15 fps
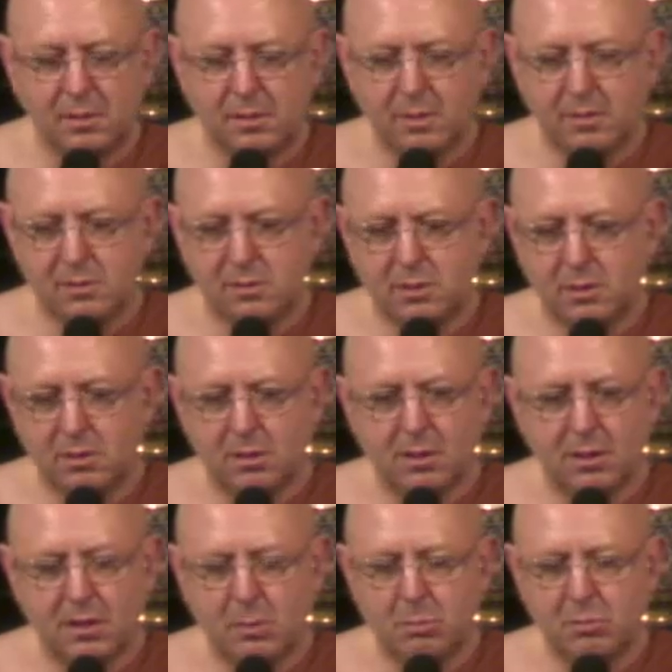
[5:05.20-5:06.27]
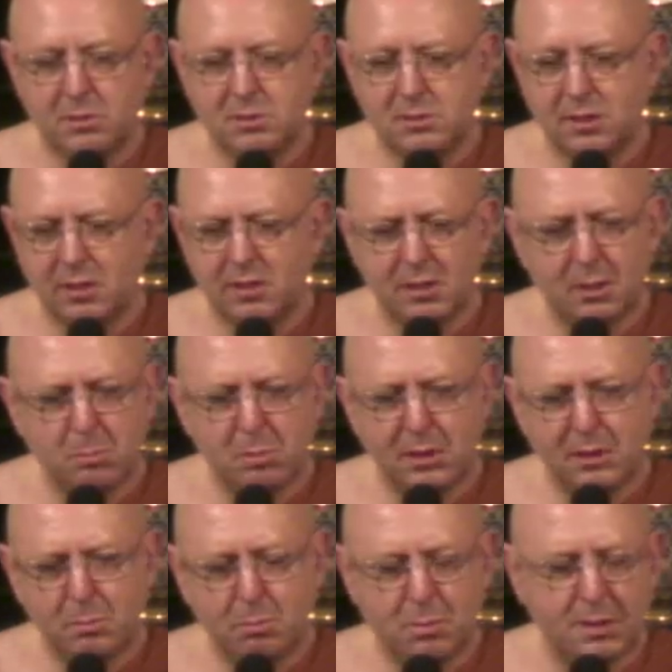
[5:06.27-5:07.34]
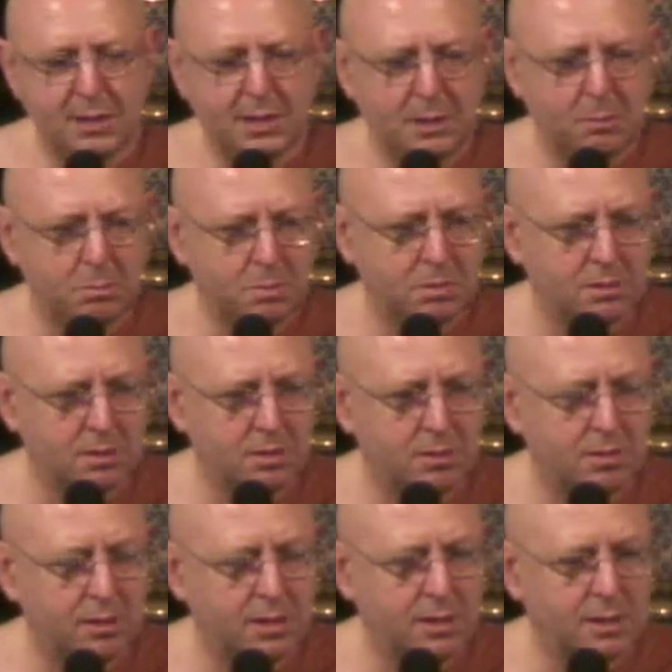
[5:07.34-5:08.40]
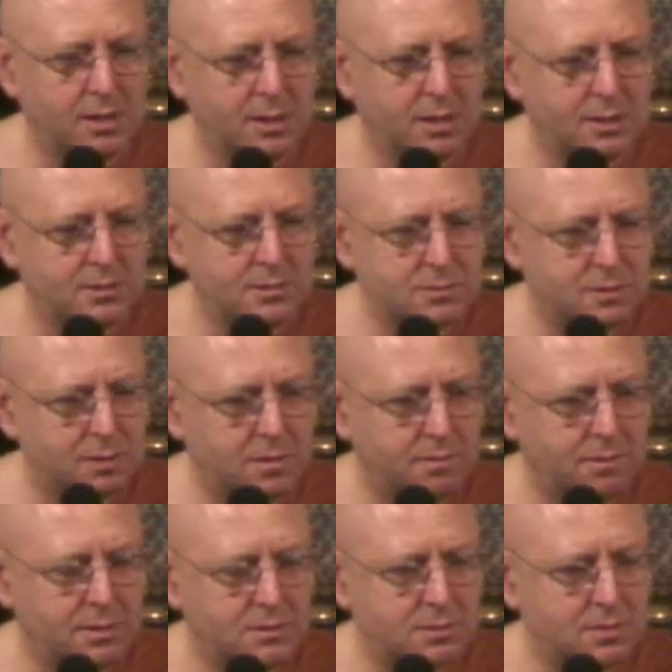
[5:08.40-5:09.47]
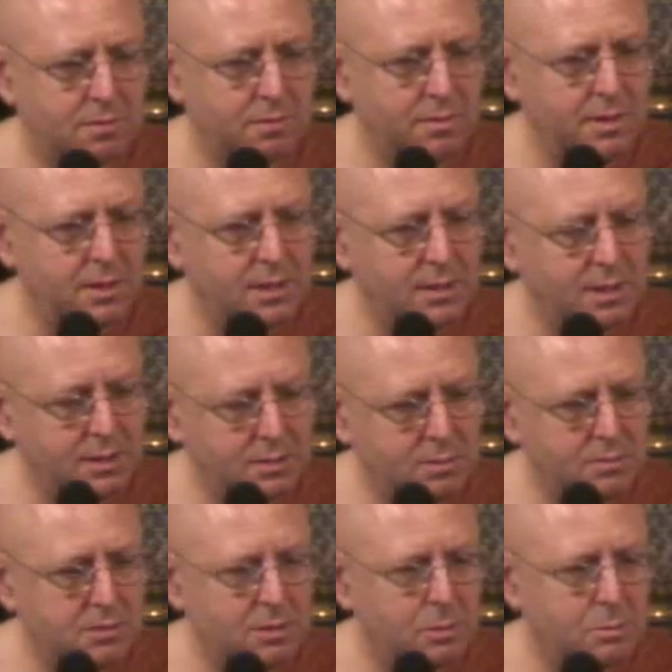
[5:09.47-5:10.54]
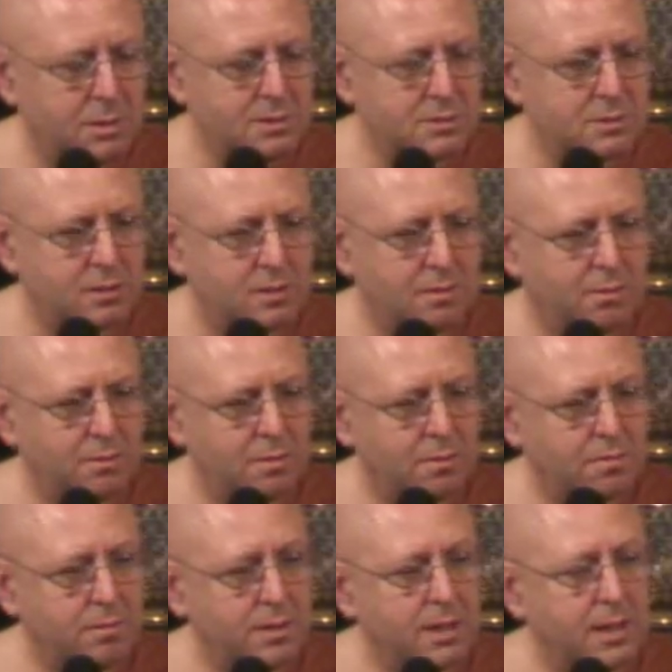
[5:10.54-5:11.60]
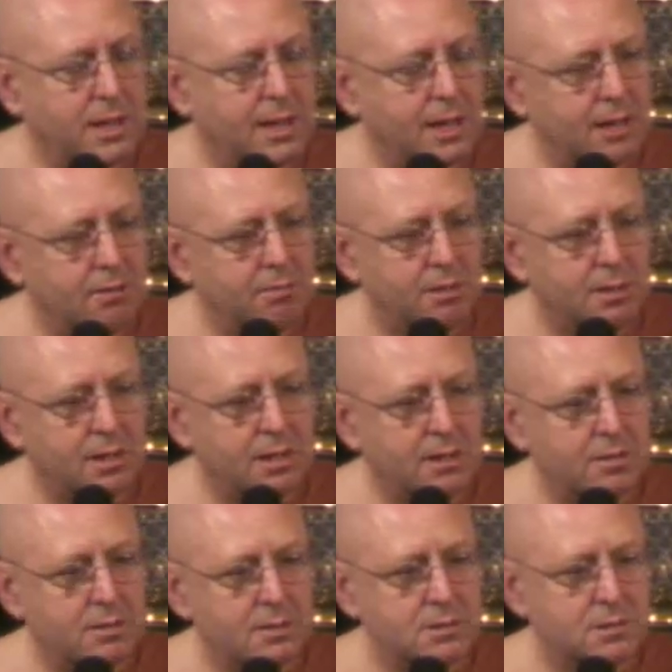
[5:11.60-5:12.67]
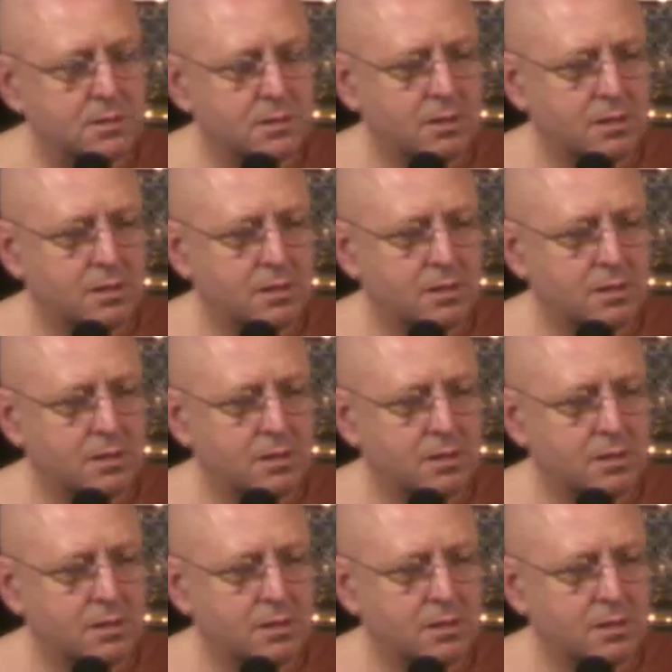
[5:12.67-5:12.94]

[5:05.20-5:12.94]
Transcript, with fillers: So, karma is nothing about blame and thinking I deserve this and feeling guilty at oneself or feeling angry at others.